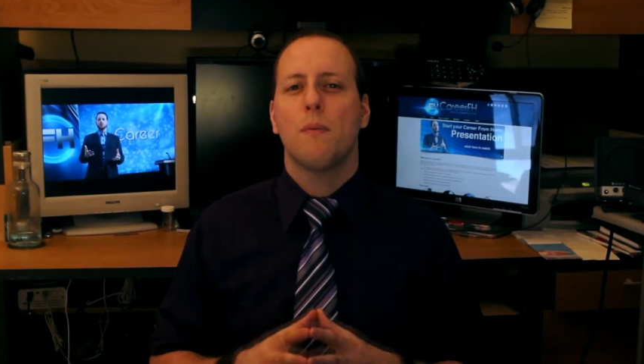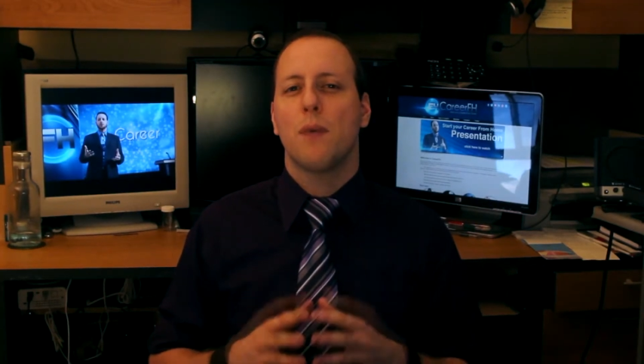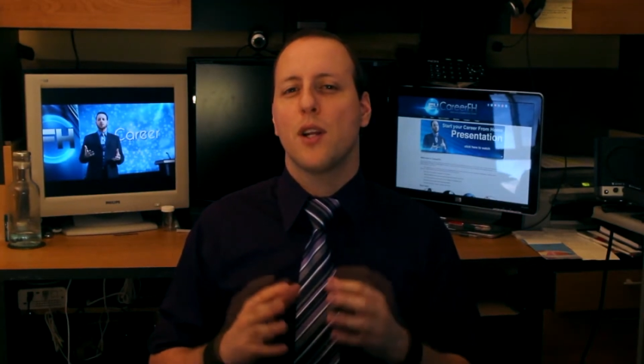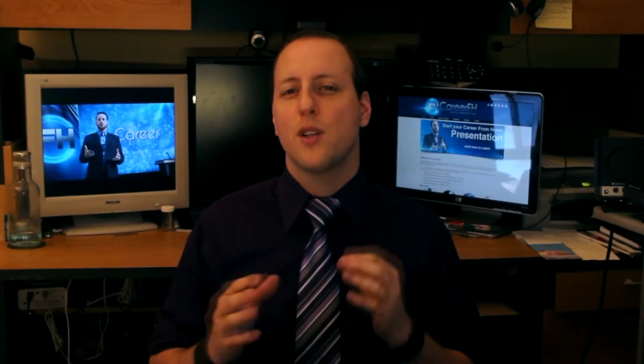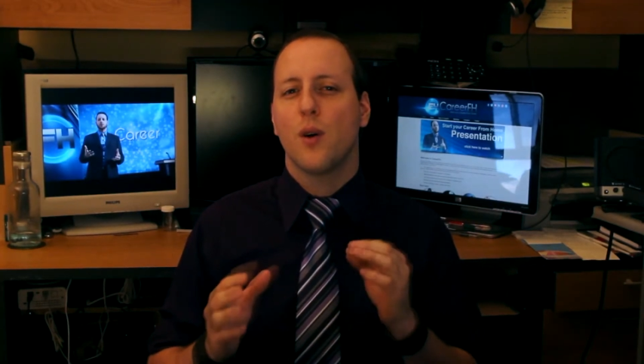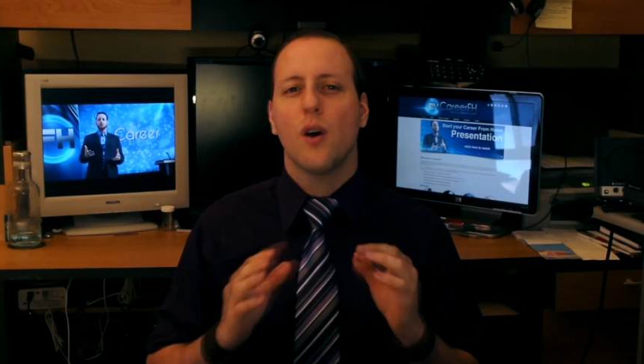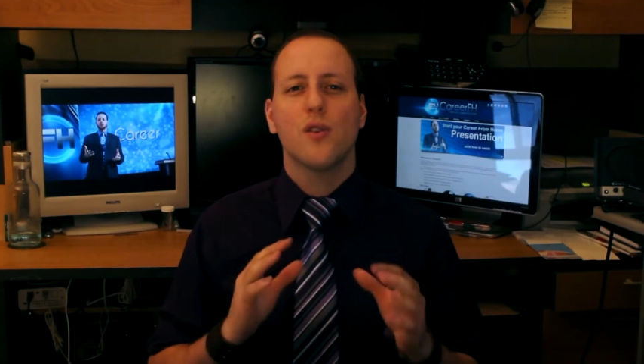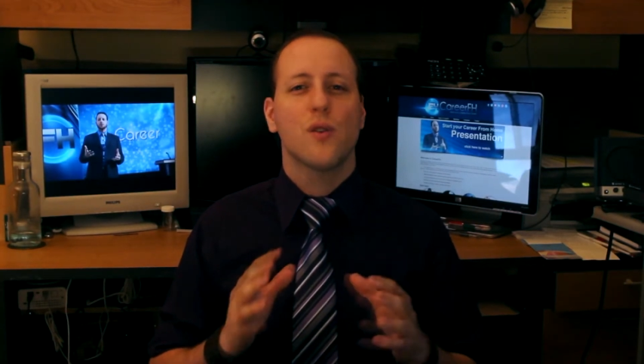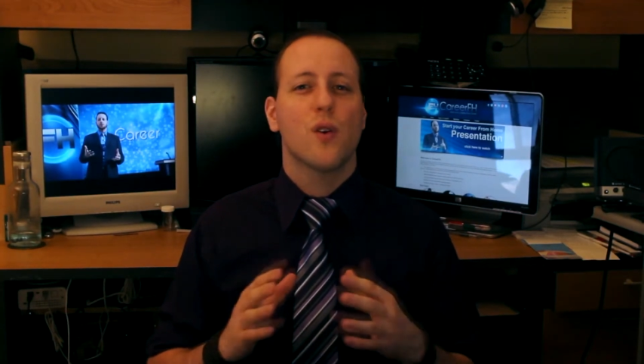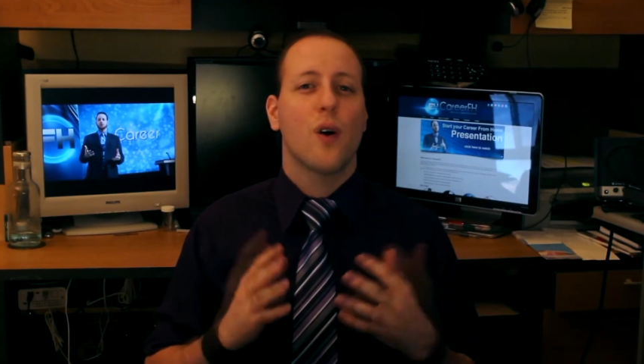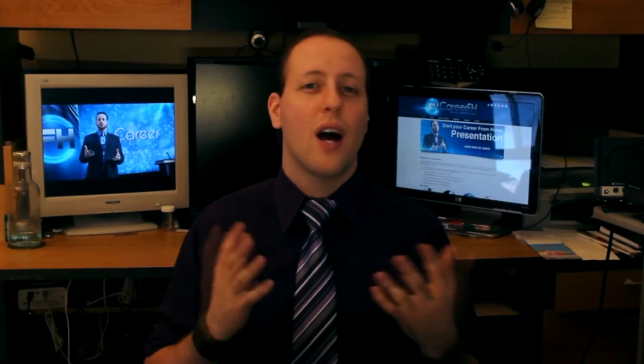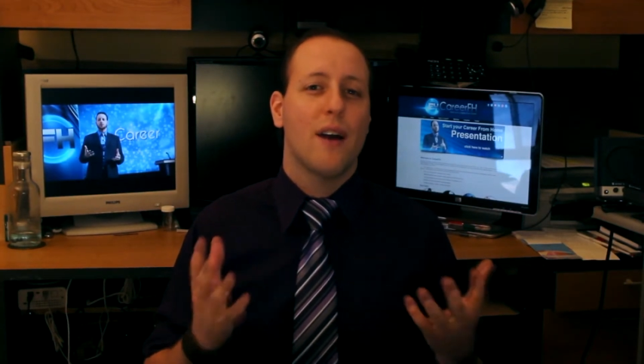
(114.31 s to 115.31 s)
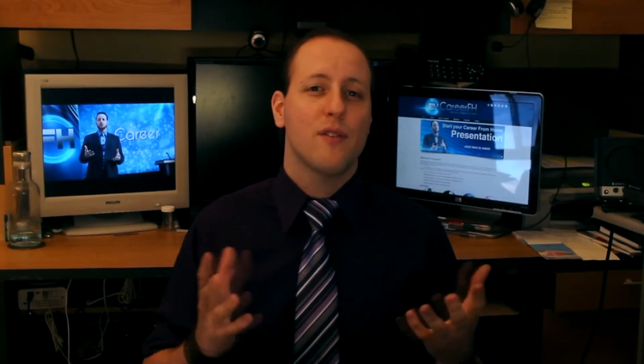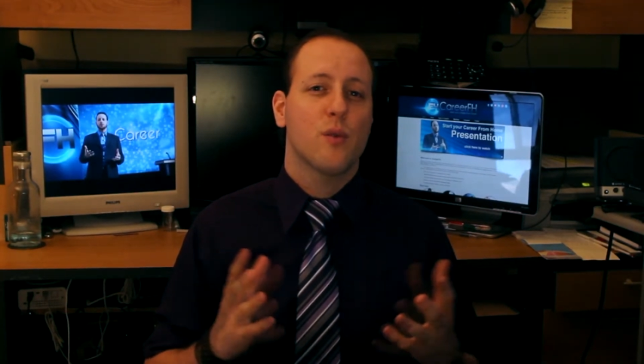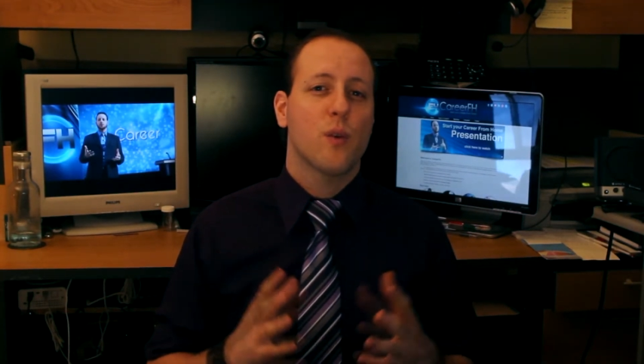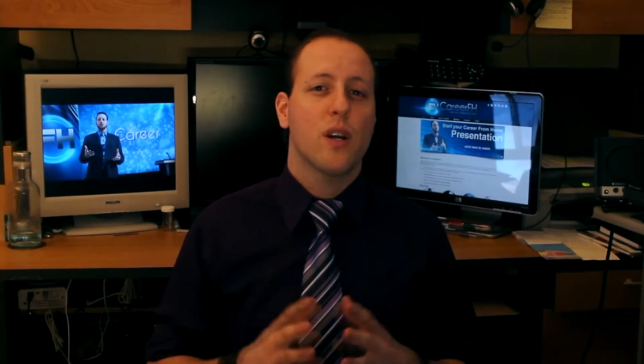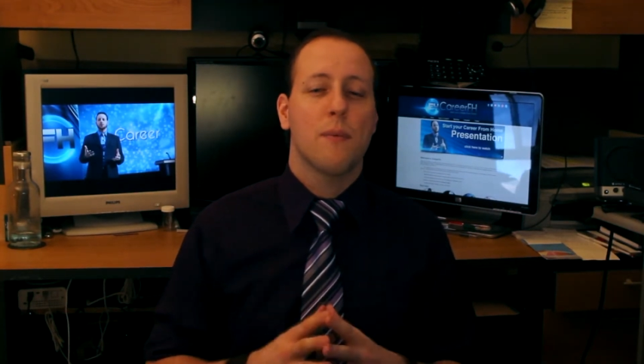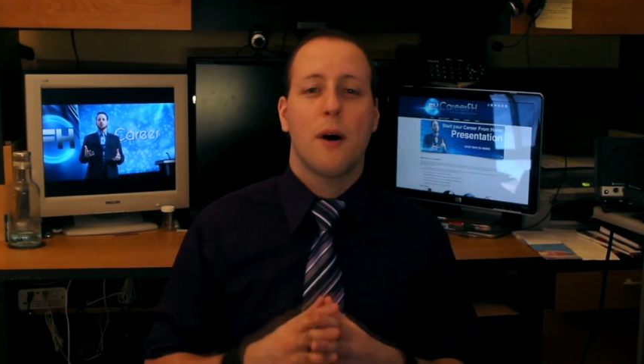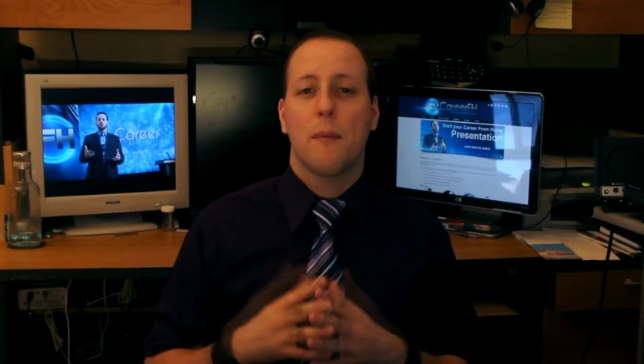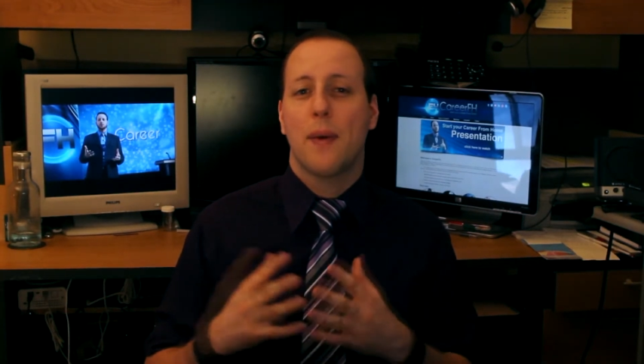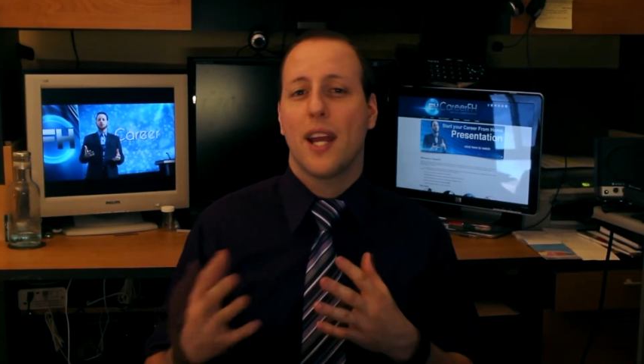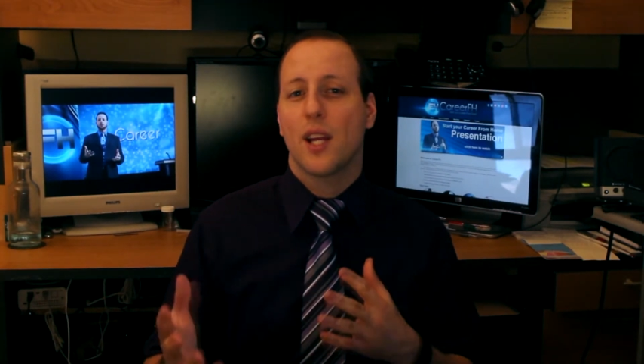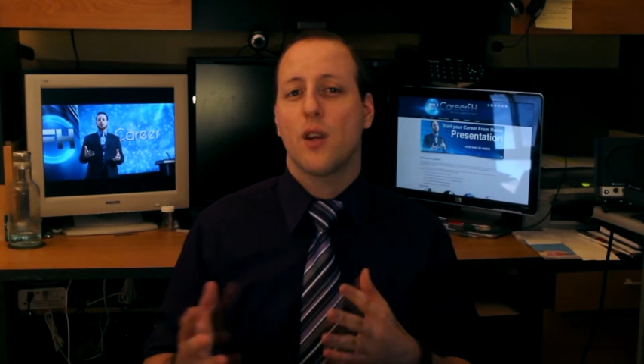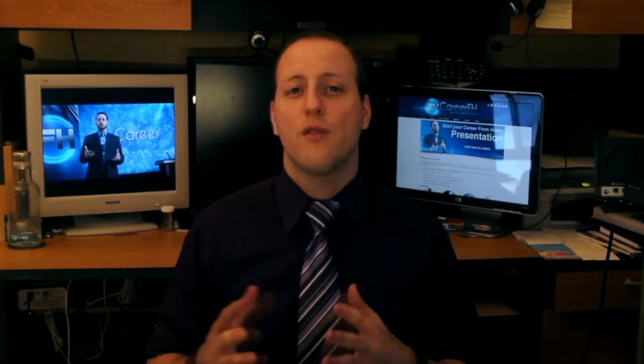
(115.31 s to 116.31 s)
but you also don't have to worry about
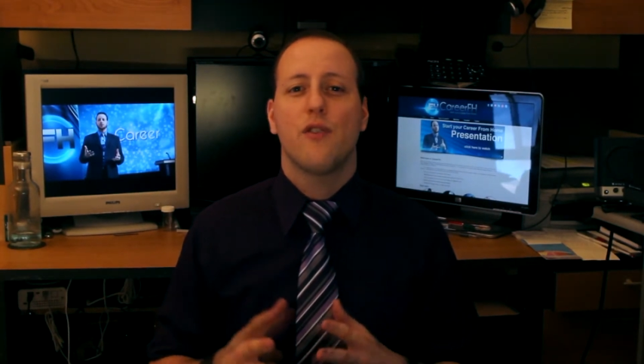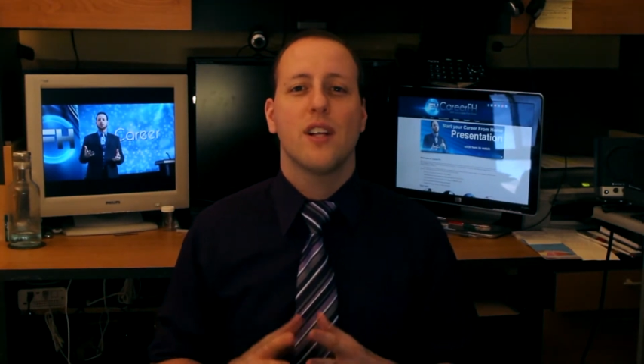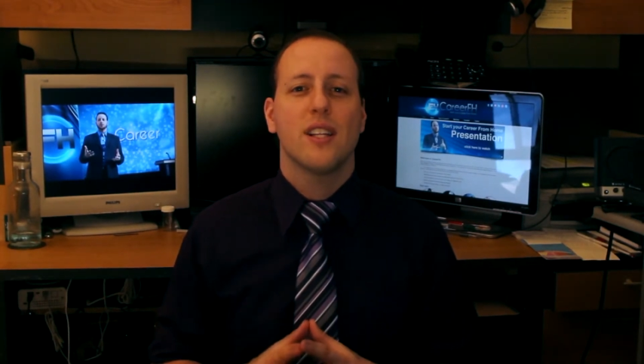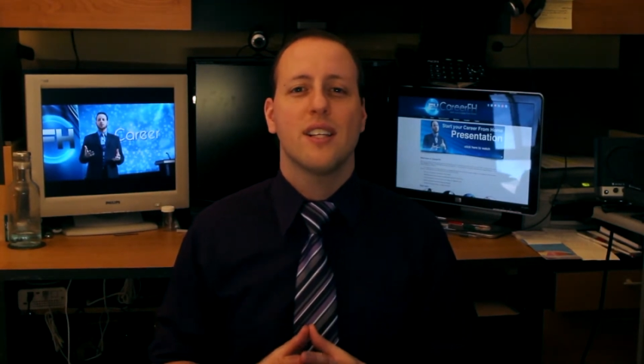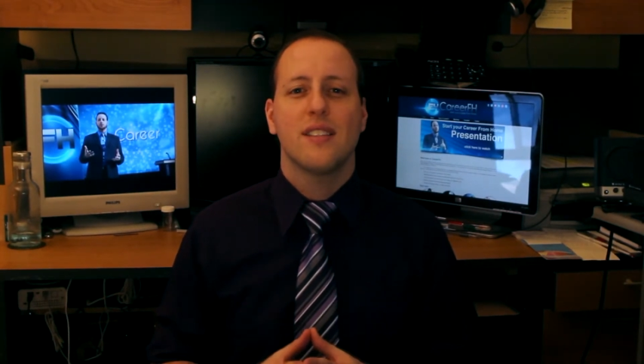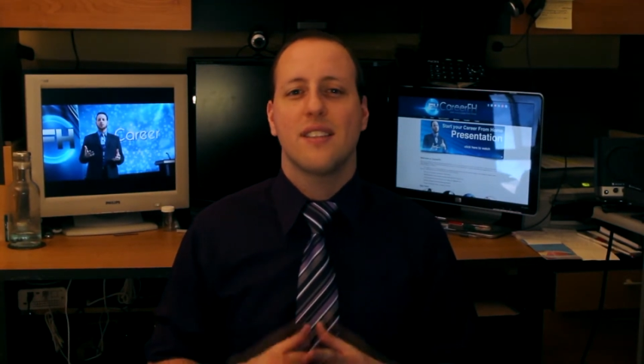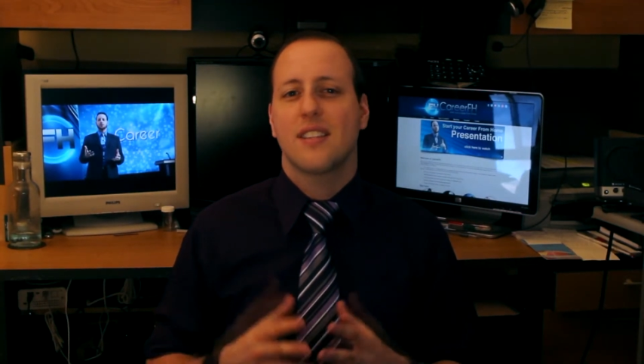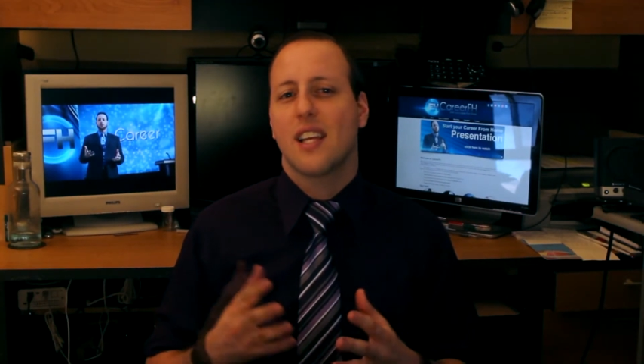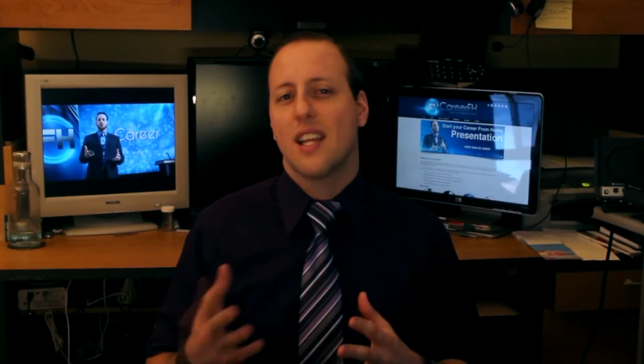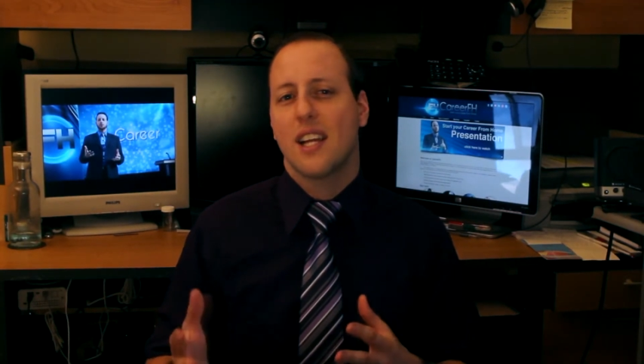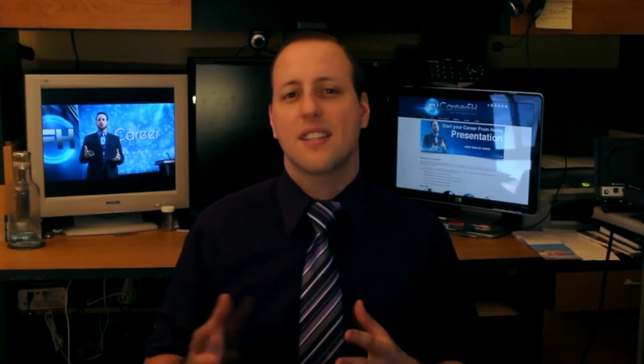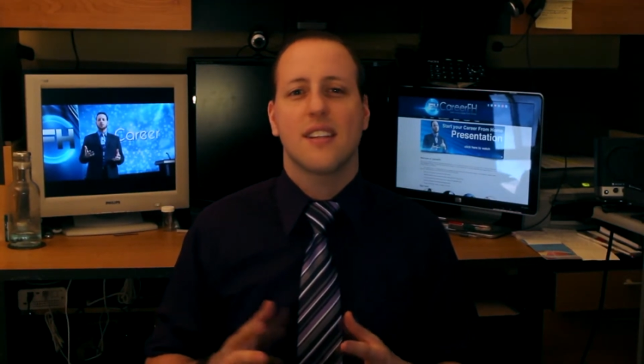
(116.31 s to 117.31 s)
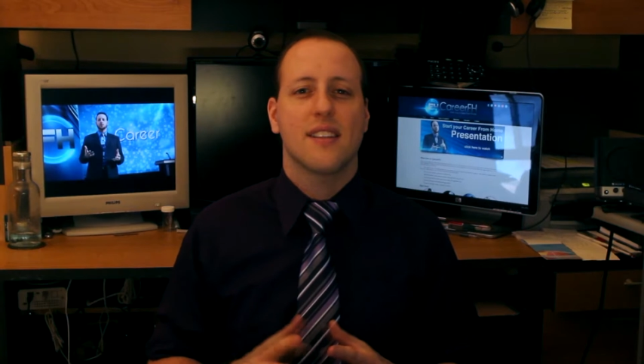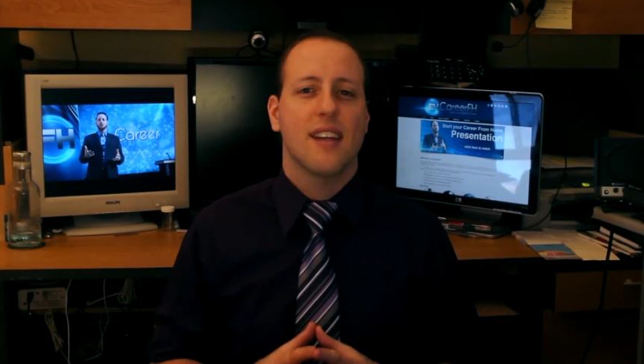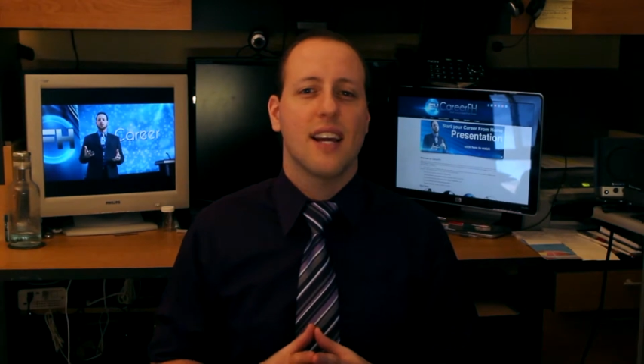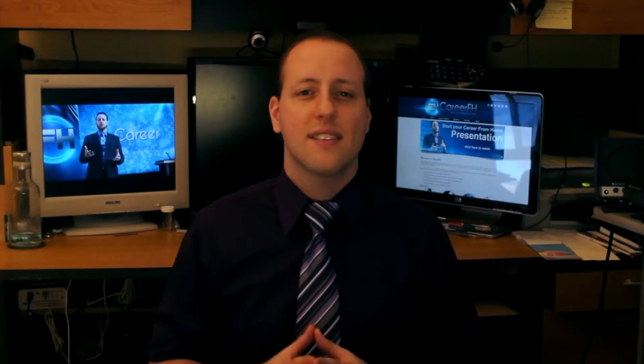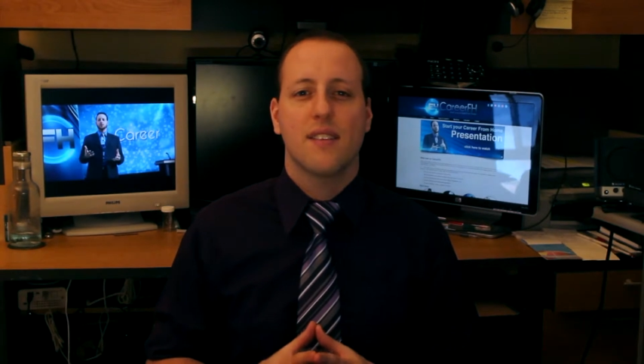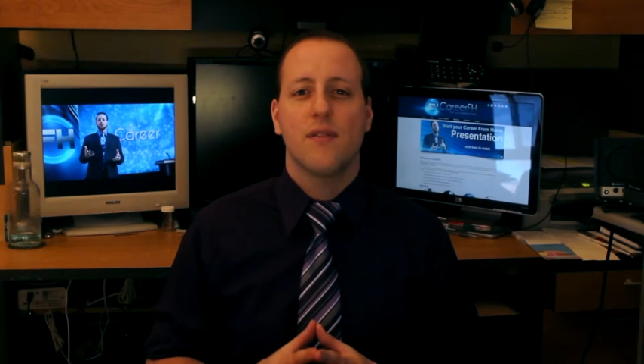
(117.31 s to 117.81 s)
paying your affiliates and collecting tax